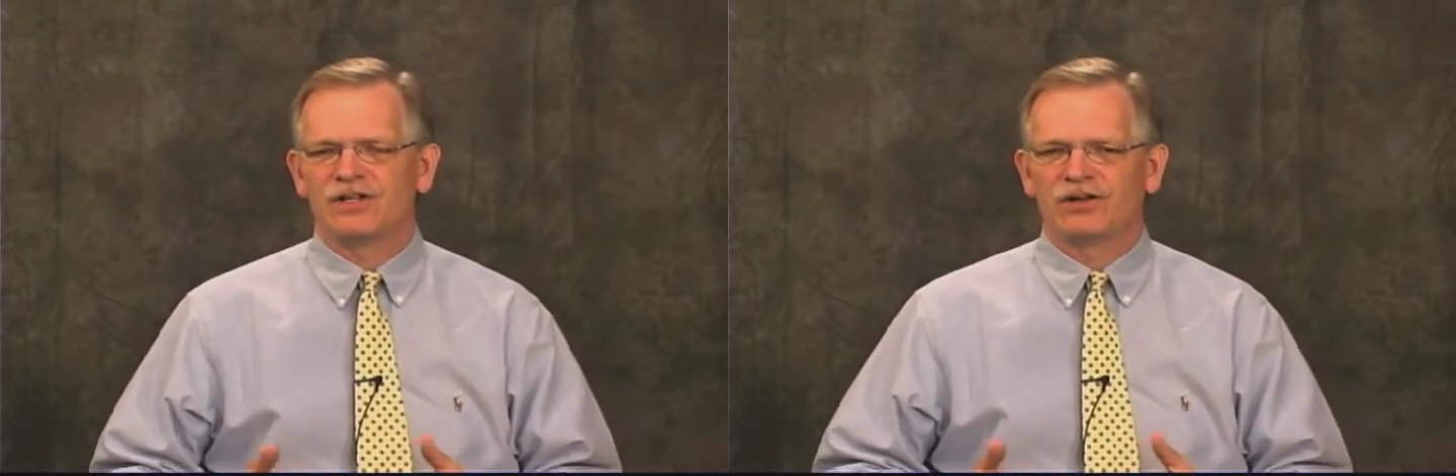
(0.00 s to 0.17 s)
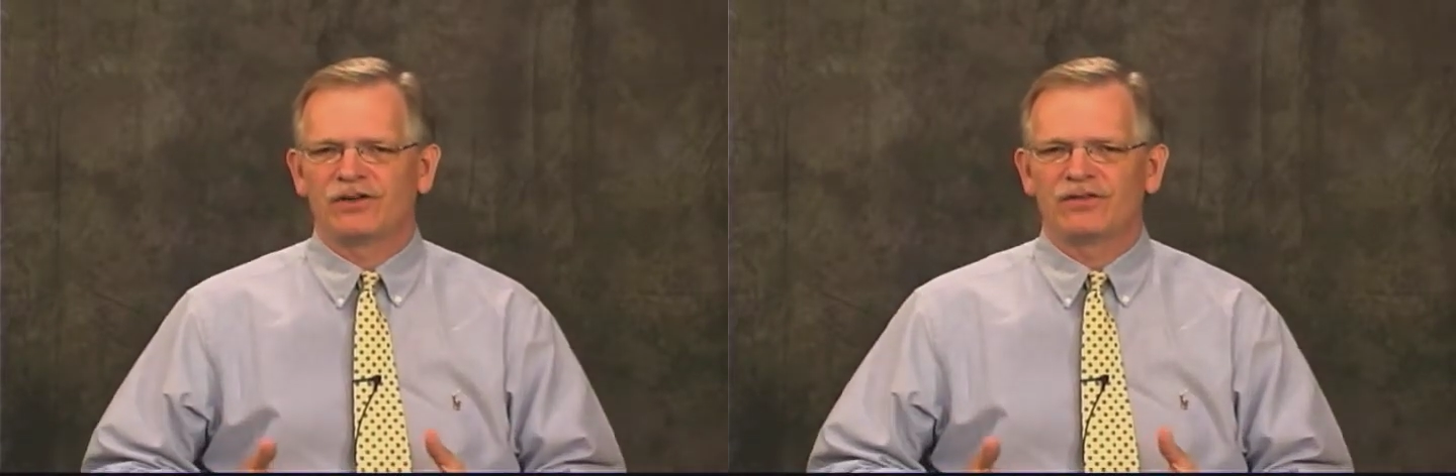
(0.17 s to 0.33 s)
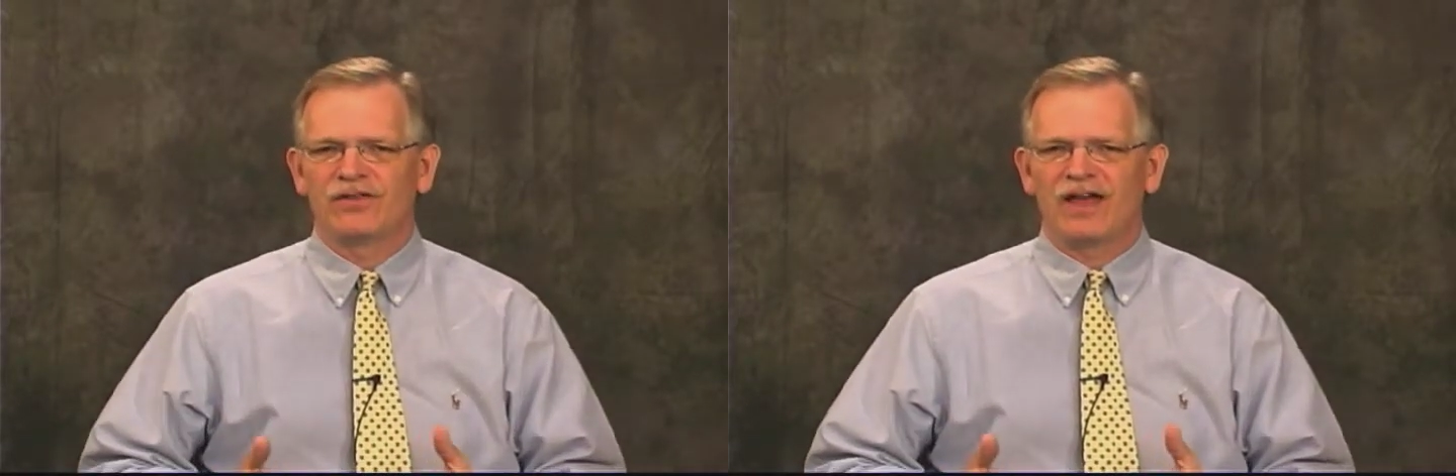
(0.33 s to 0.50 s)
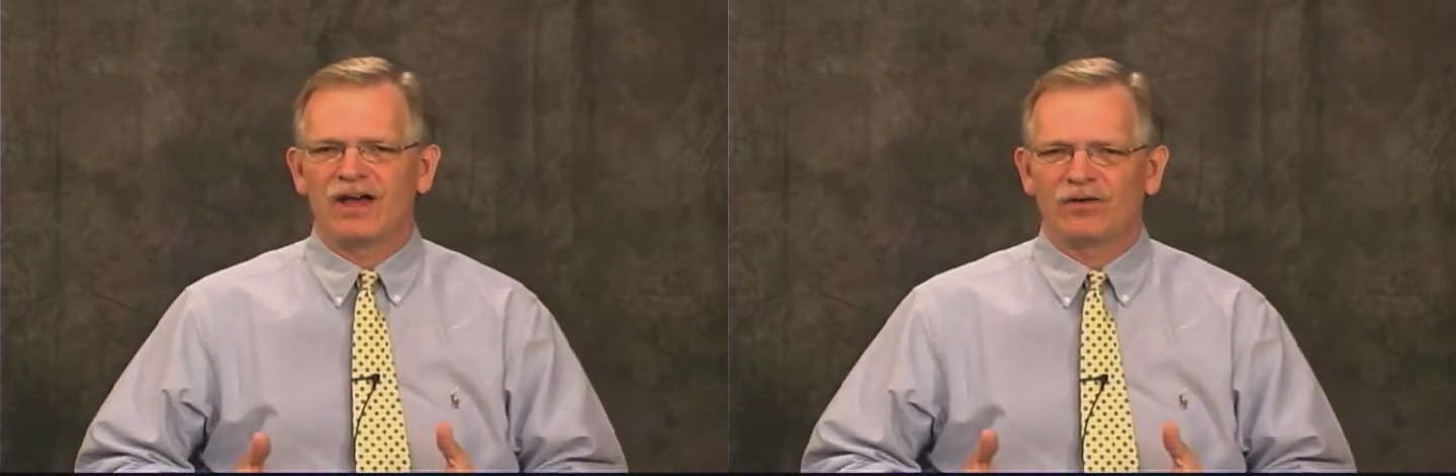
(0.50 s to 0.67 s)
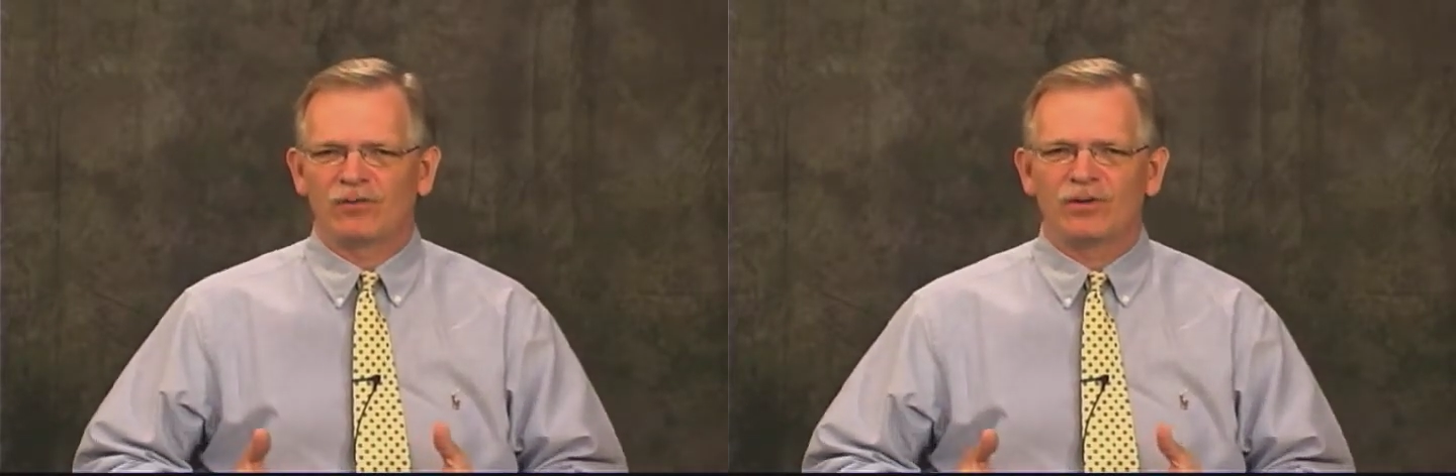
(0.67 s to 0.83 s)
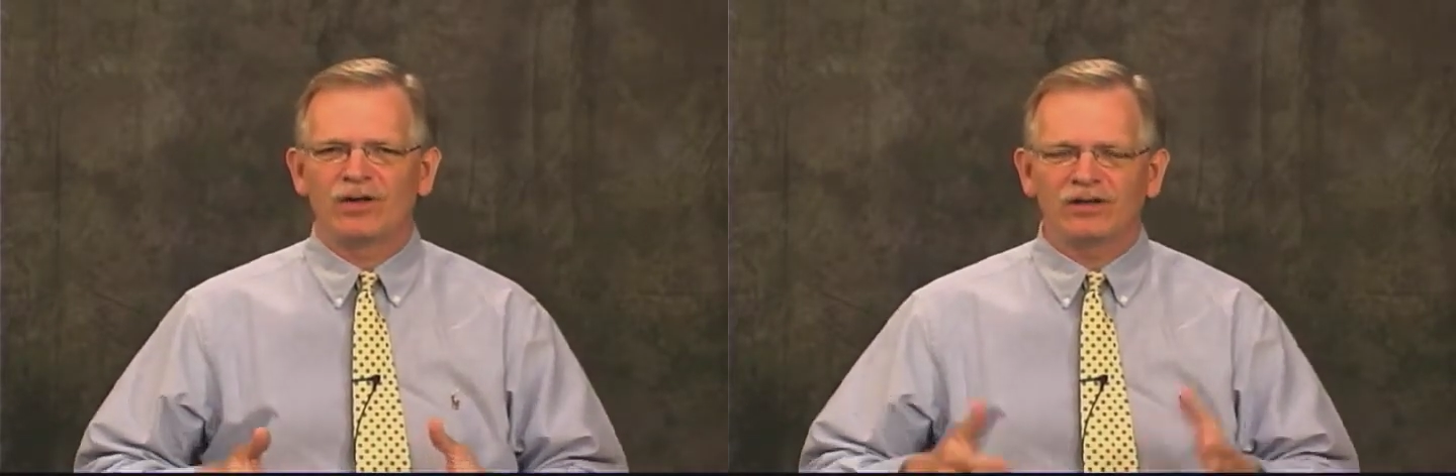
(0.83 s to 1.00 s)
here
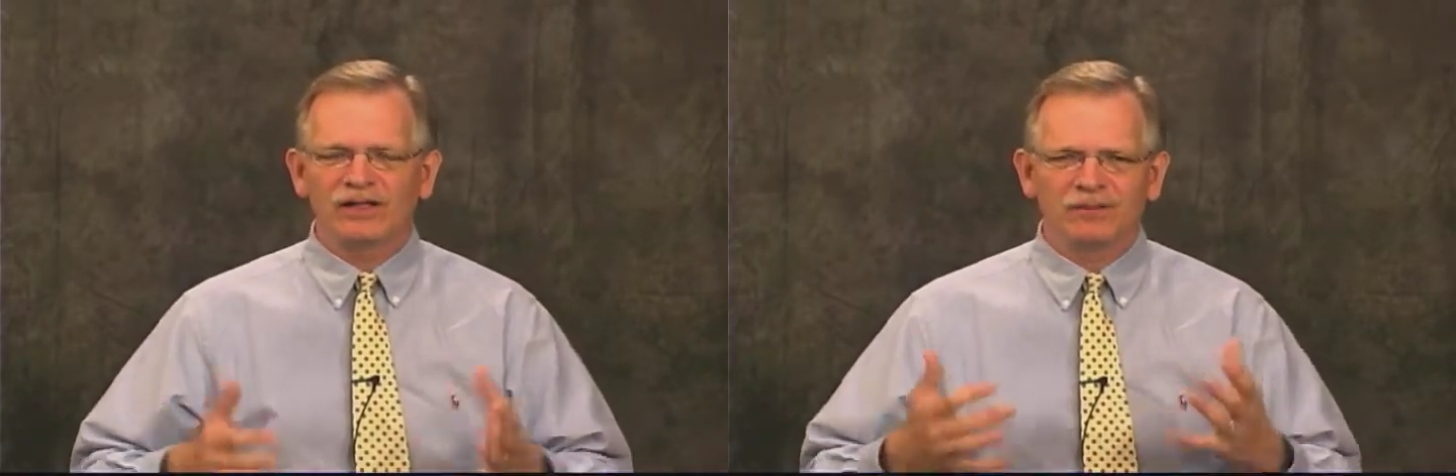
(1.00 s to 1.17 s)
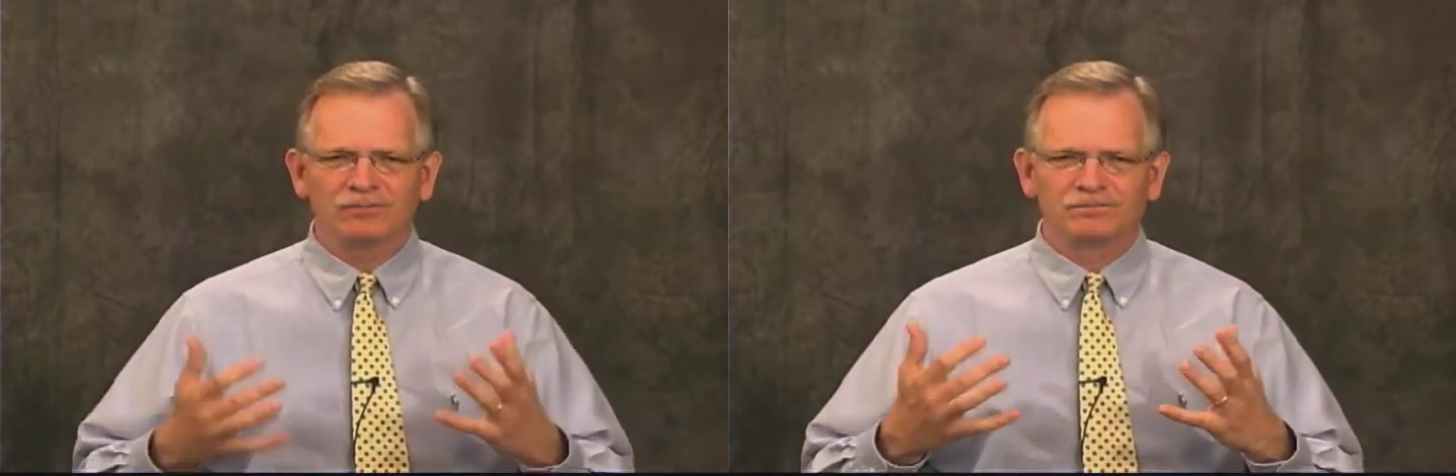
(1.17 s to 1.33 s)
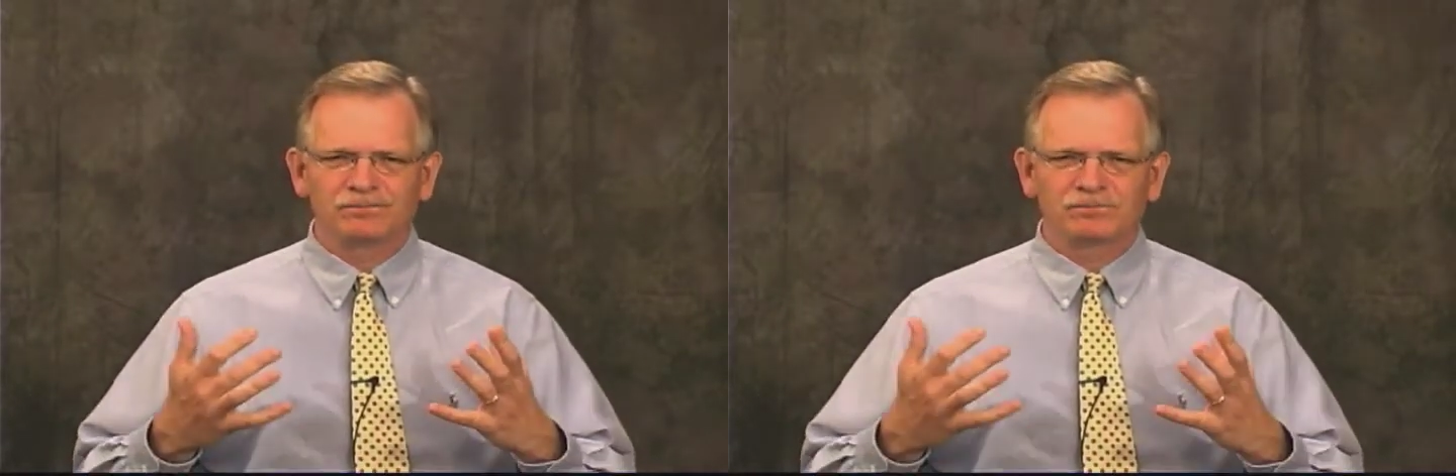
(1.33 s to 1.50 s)
that really